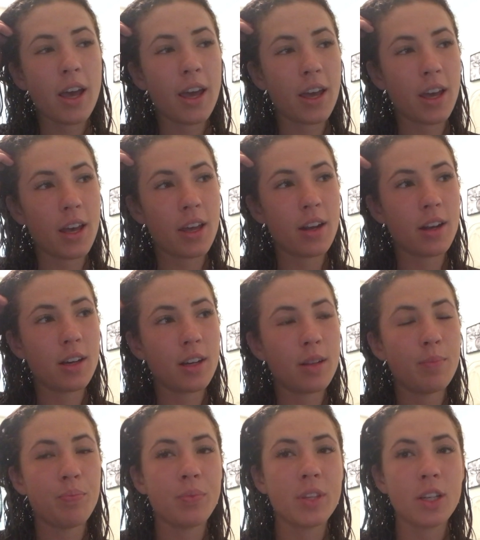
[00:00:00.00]

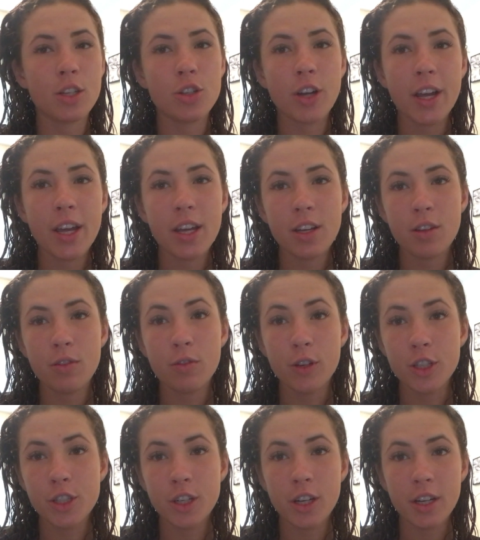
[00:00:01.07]
And to train, you
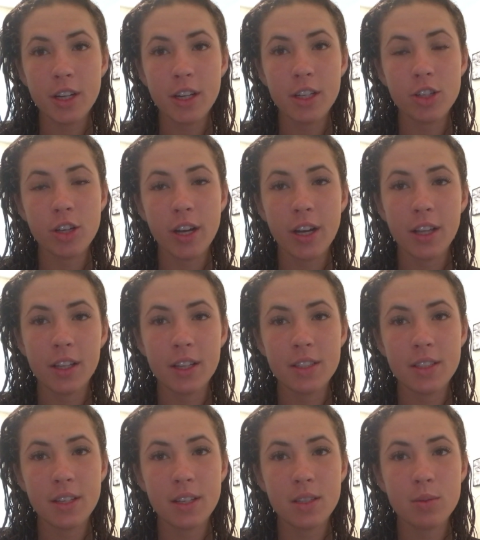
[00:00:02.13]
for sure need a training
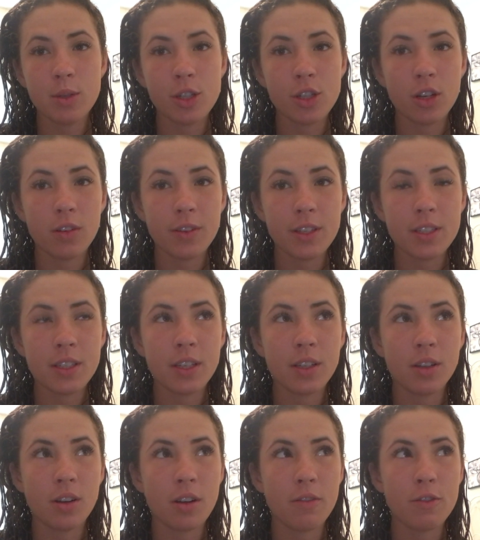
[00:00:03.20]
license, which obviously
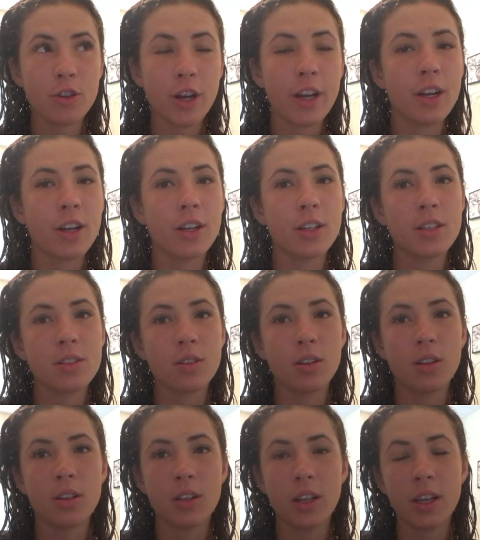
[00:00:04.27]
a lot of trainers
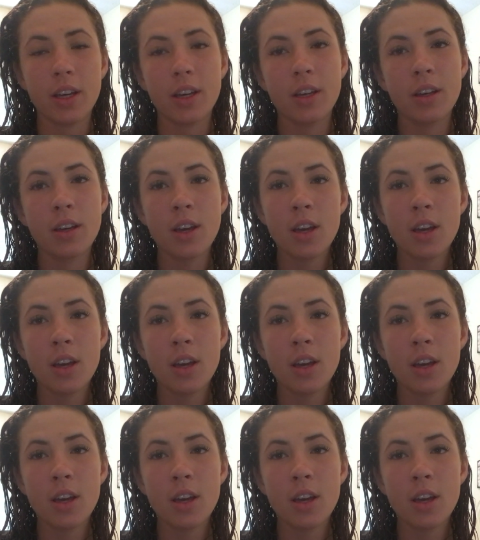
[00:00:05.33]
on like